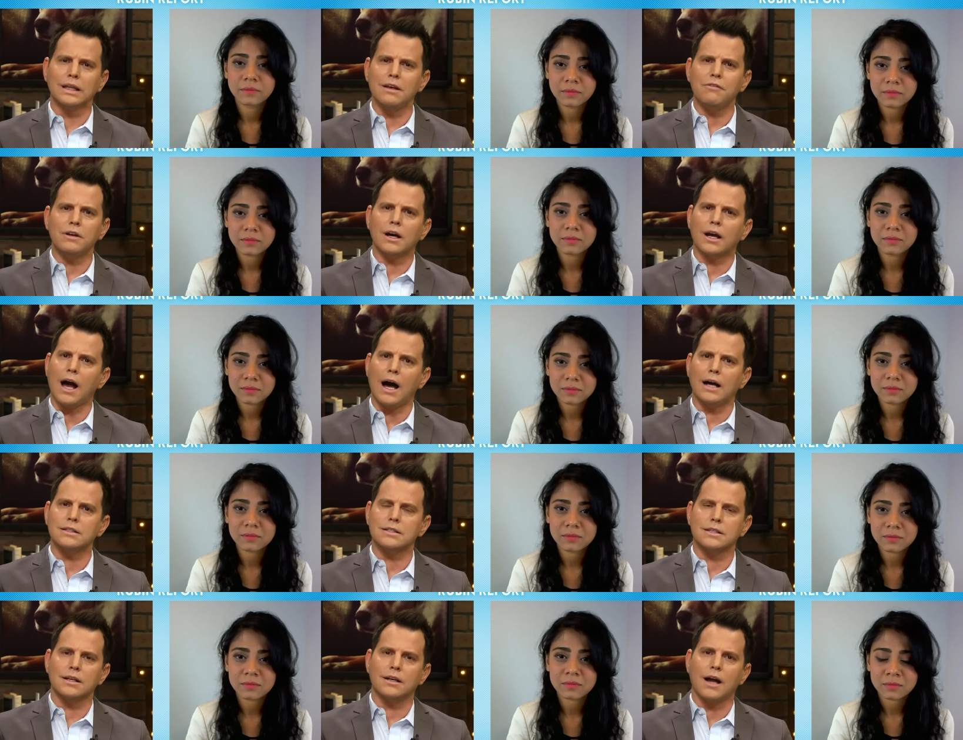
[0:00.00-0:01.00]
Speaker 1: live in a
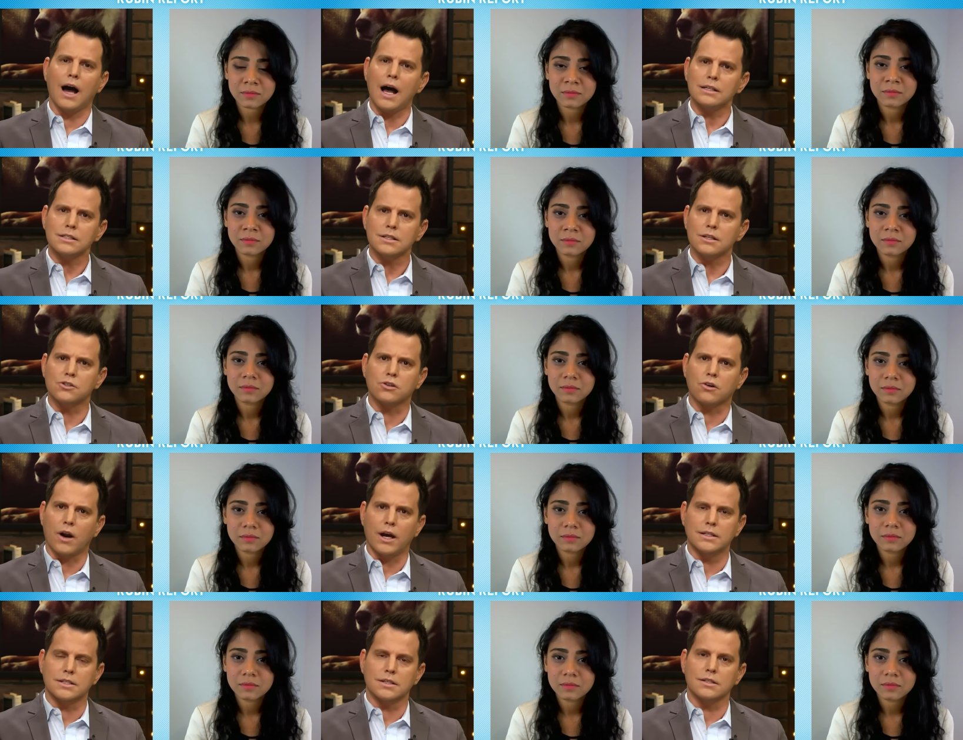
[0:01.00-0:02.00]
constant hostage
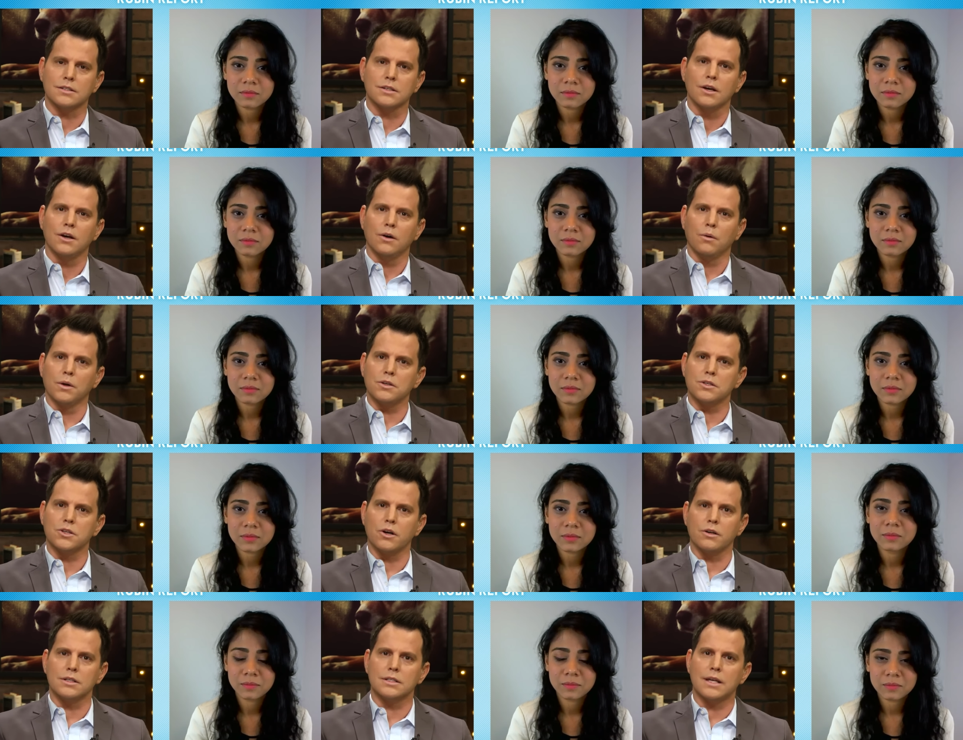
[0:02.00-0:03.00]
crisis with a
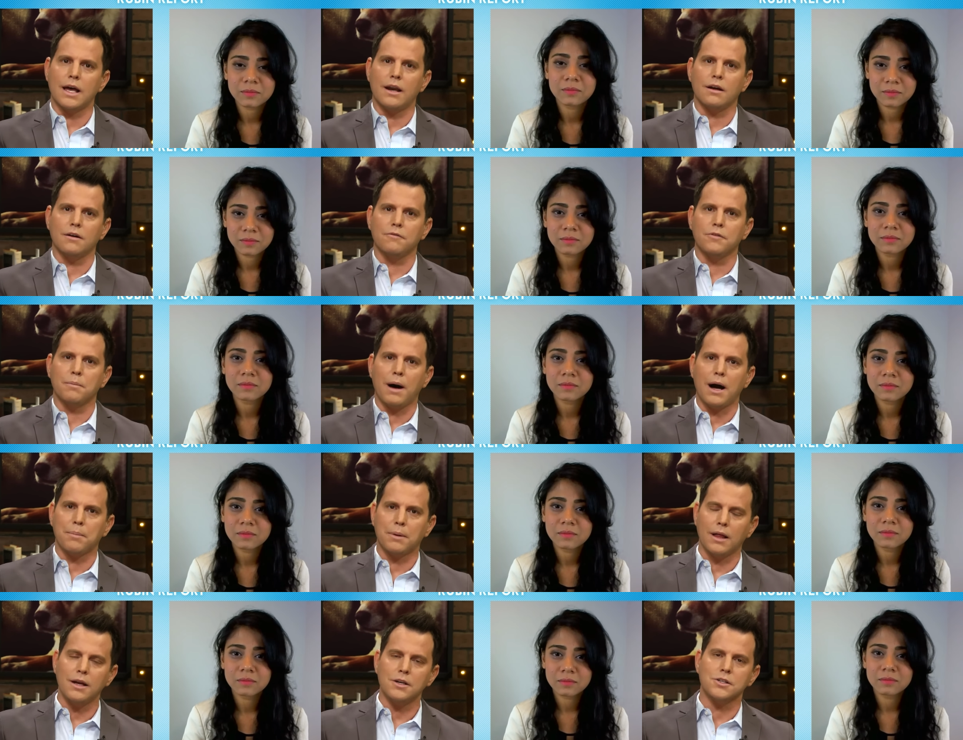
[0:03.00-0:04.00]
certain set of the
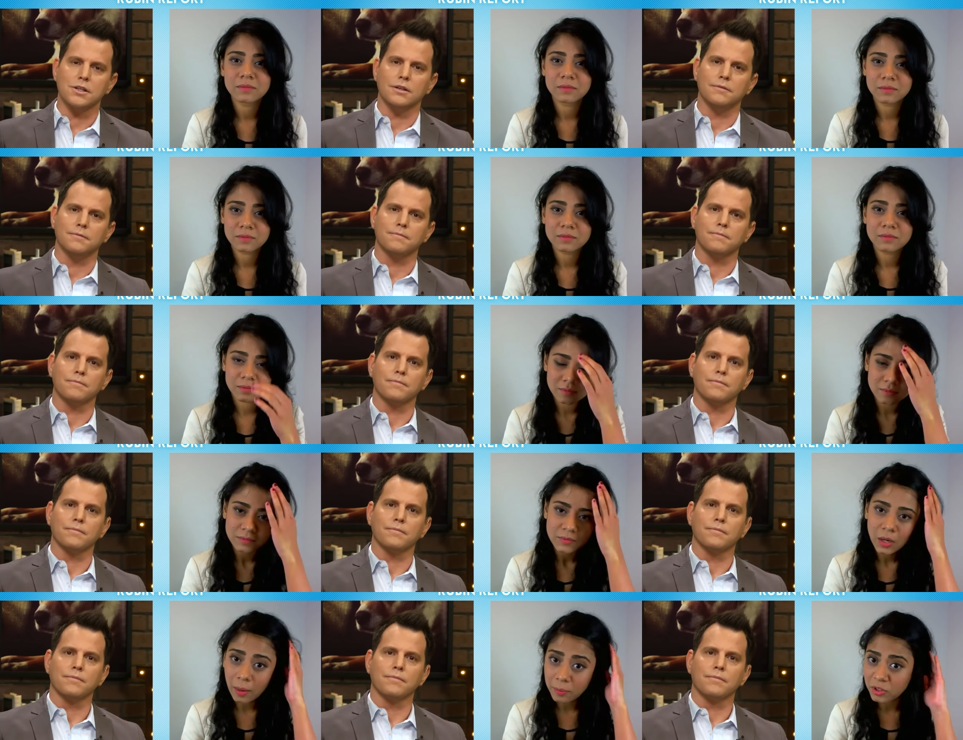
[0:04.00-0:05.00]
population.
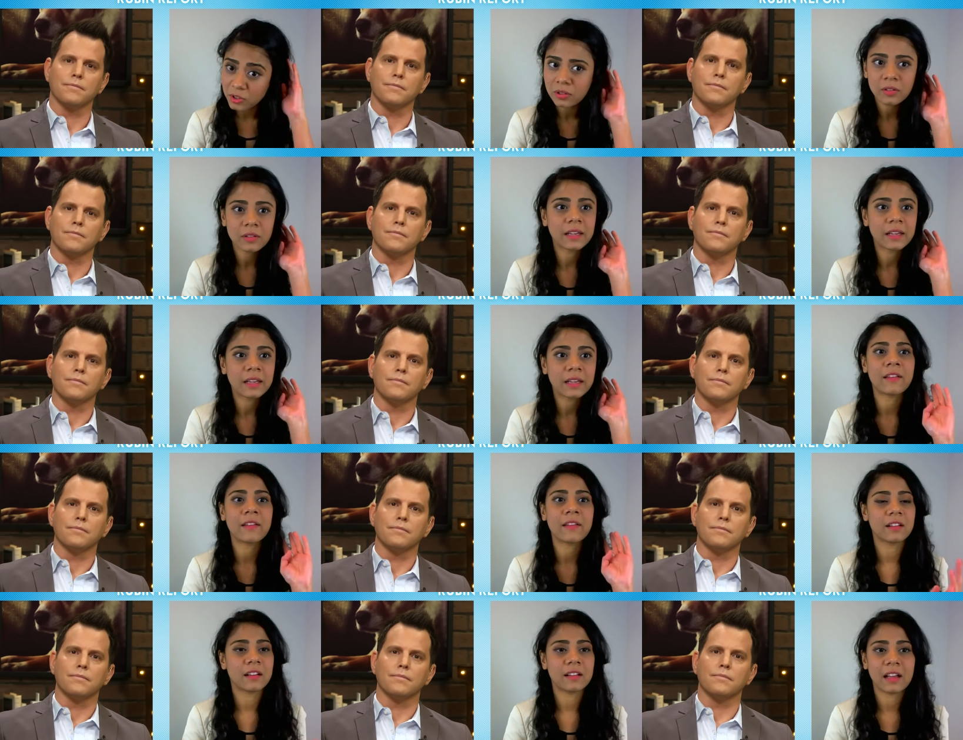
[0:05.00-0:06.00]
Speaker 2: Absolutely. And
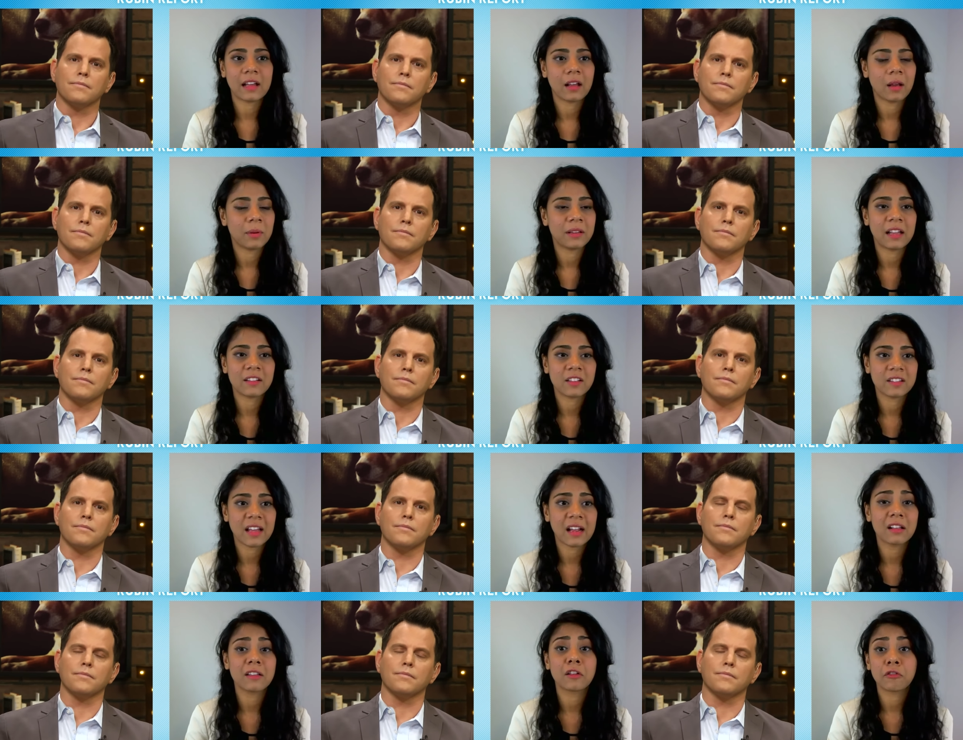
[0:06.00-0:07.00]
that's
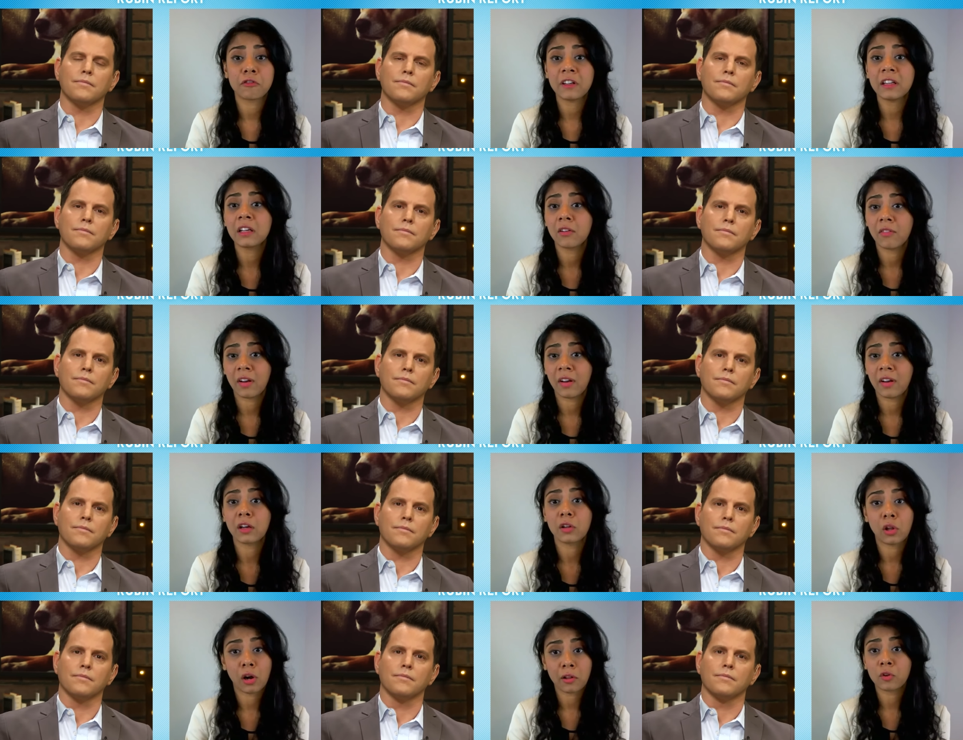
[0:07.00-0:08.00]
exactly the feeling of, I
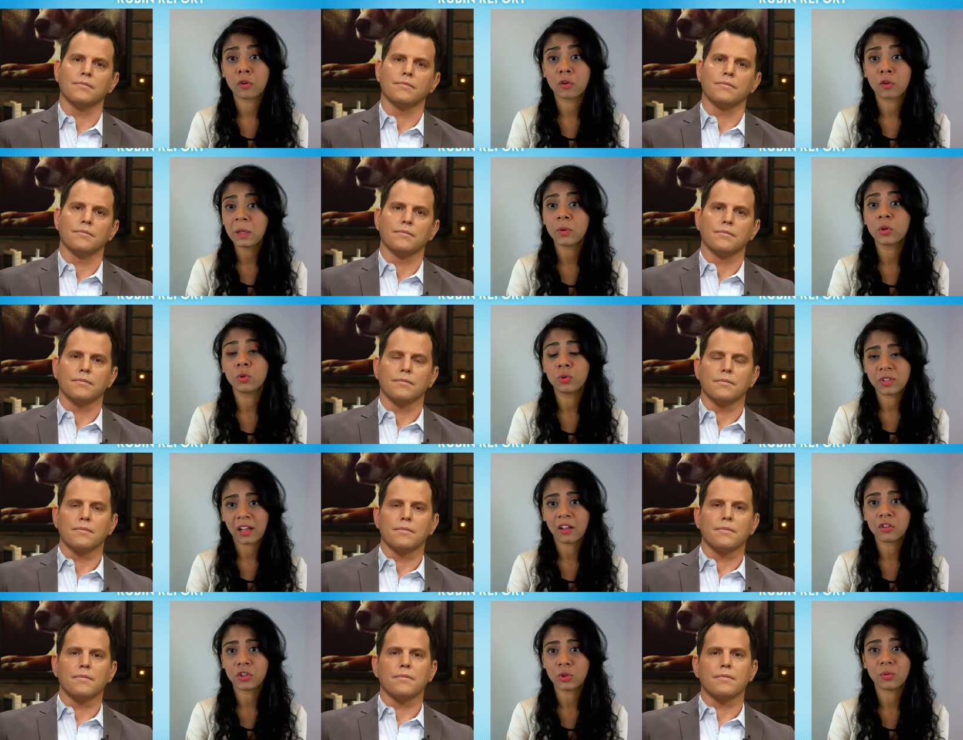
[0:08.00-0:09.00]
think, a lot of those people who
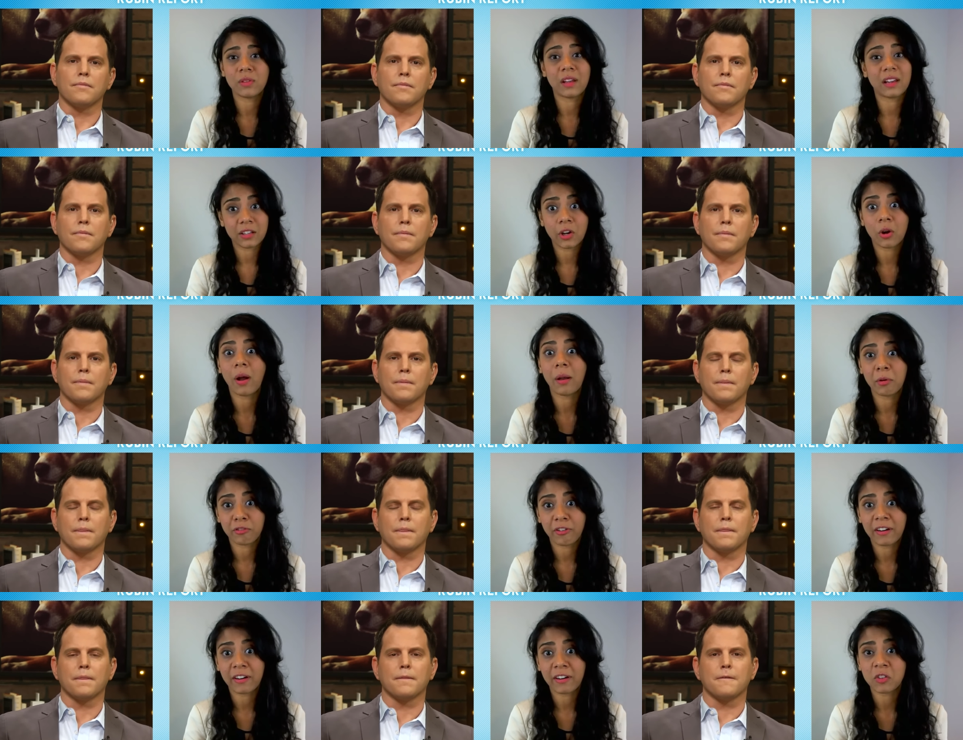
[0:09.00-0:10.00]
tell you that, you know, I'm
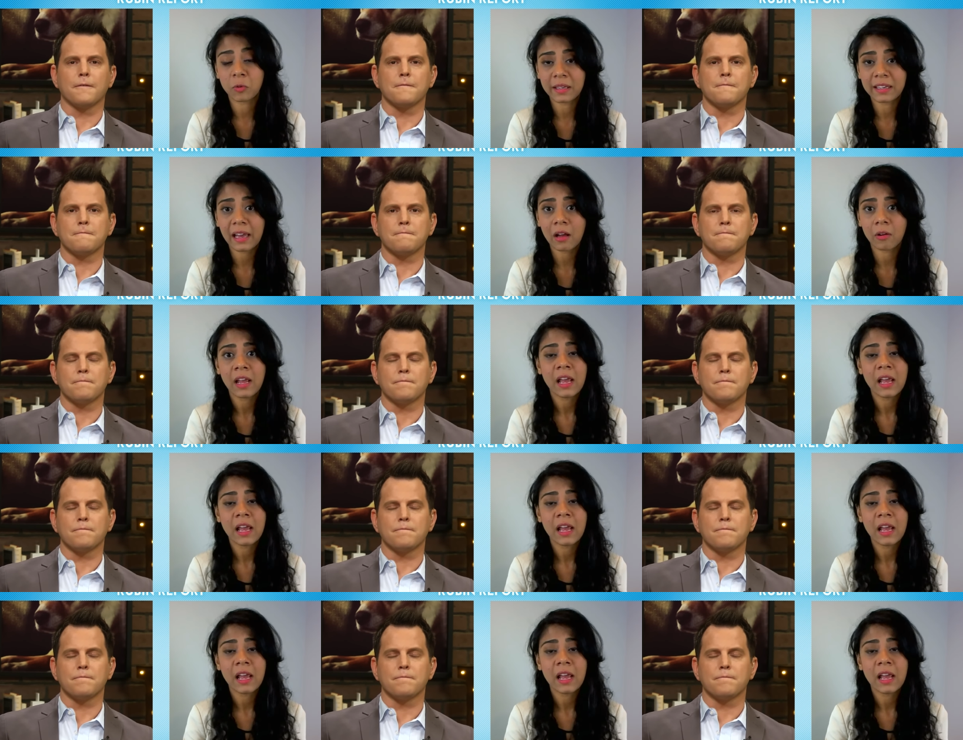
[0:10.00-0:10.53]
afraid to speak out.